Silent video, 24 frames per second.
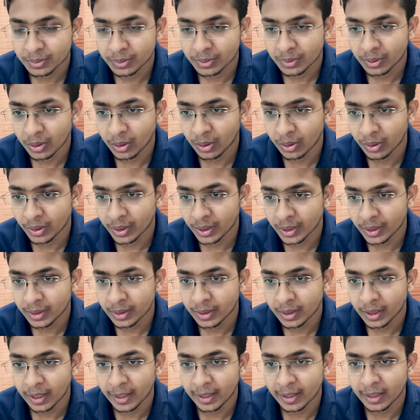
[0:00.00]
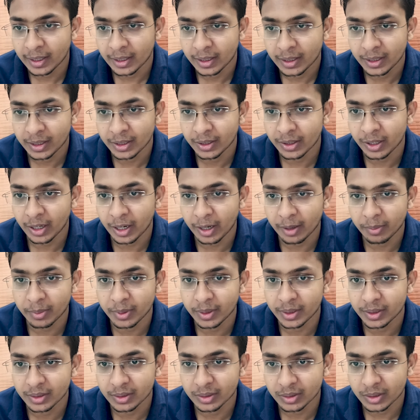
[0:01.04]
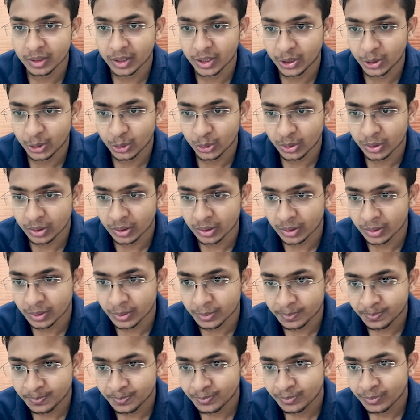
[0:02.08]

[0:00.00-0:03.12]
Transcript: login, and here I am into the